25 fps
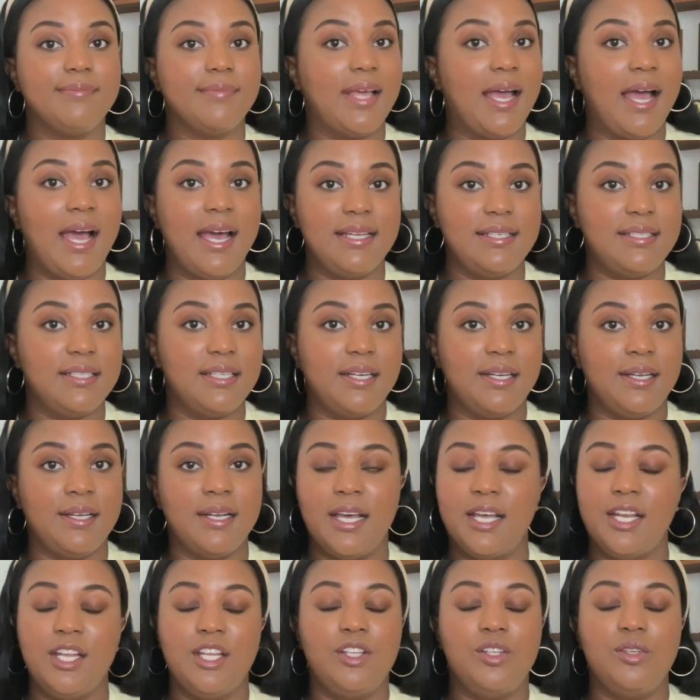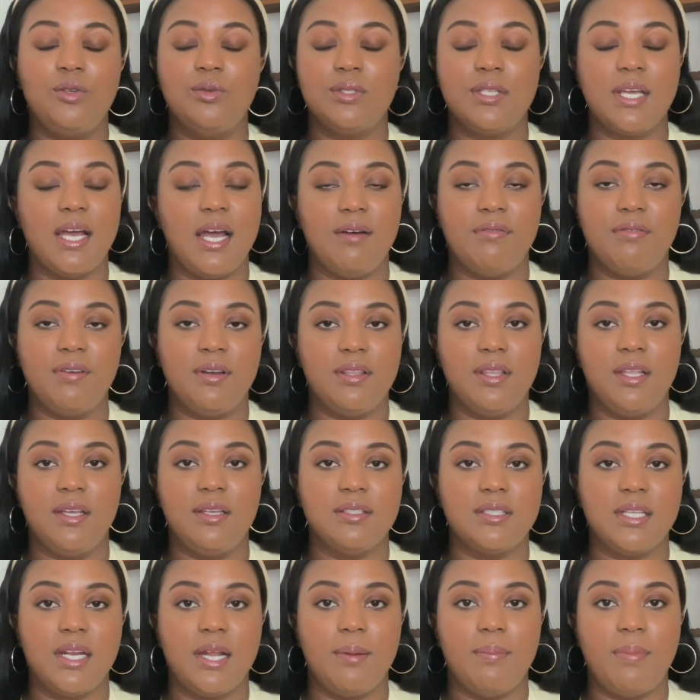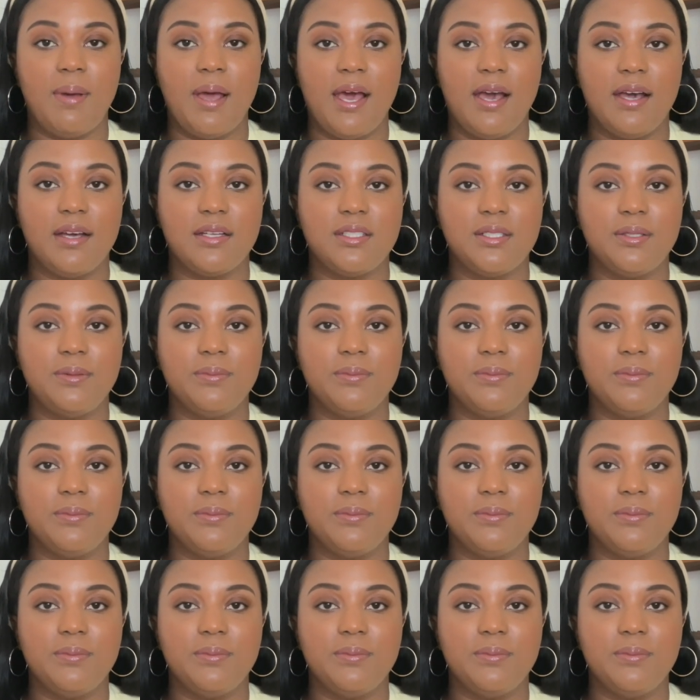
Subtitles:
I didn't use half of the things that I packed.